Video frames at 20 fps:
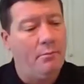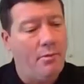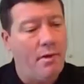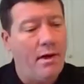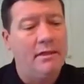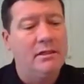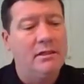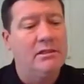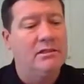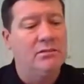
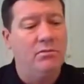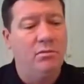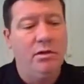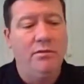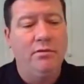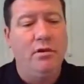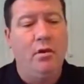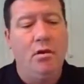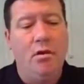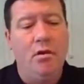practice
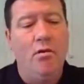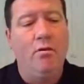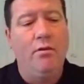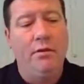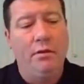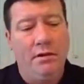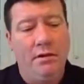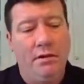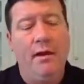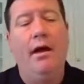with all
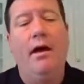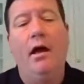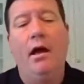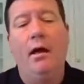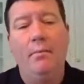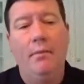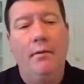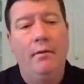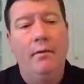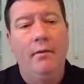the
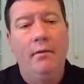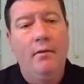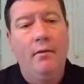time